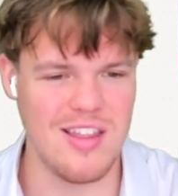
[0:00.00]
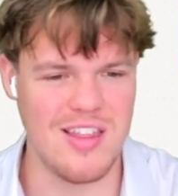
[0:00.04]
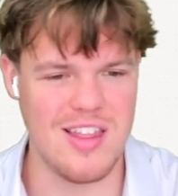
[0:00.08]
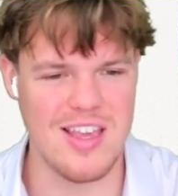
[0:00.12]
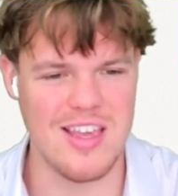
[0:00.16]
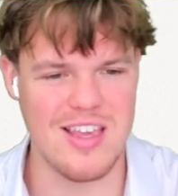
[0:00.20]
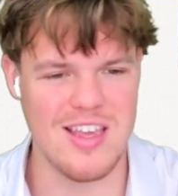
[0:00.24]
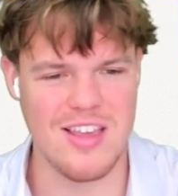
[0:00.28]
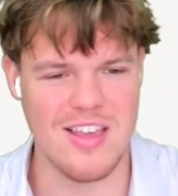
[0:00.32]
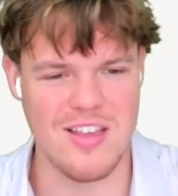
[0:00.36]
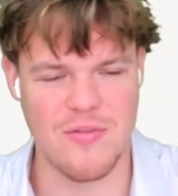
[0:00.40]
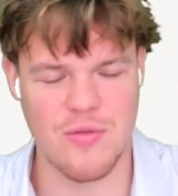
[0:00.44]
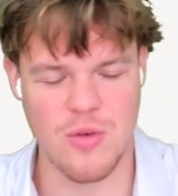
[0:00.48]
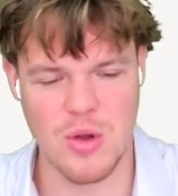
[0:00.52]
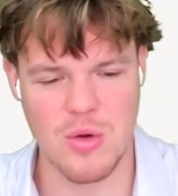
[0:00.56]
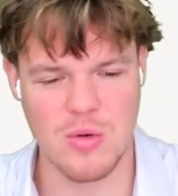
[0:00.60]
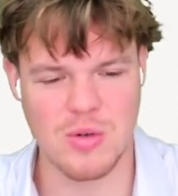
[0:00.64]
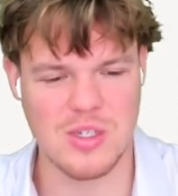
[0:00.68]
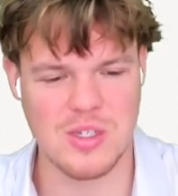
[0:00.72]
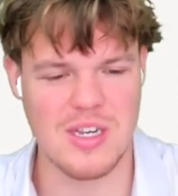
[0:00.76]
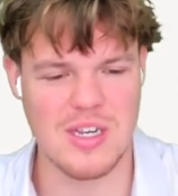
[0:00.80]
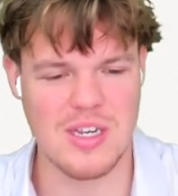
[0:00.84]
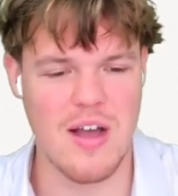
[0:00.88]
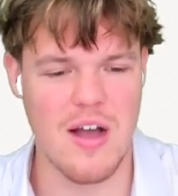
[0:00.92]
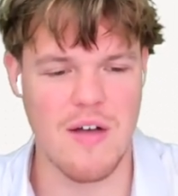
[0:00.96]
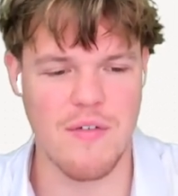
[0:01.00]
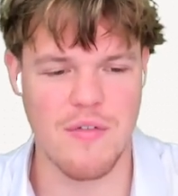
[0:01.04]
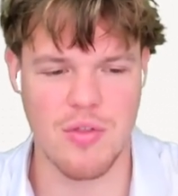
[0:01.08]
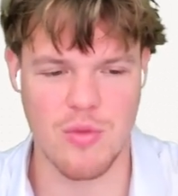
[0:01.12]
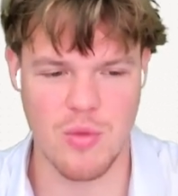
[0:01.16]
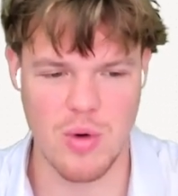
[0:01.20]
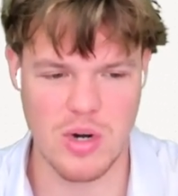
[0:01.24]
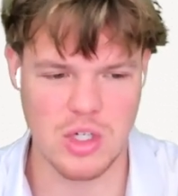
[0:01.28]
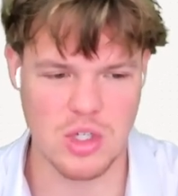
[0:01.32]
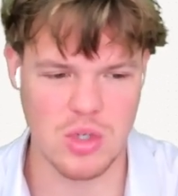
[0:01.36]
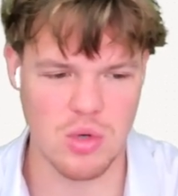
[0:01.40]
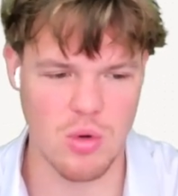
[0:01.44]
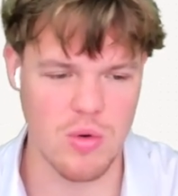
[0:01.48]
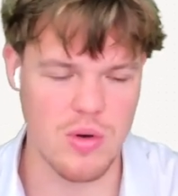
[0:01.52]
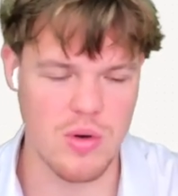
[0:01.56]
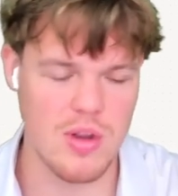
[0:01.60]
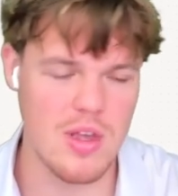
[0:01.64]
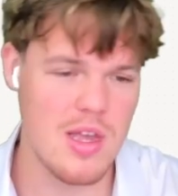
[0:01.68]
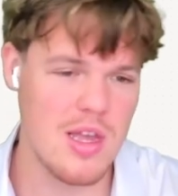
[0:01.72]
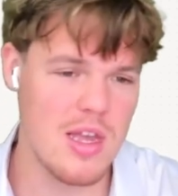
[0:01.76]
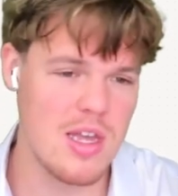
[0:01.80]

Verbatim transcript: the frequency of threshold.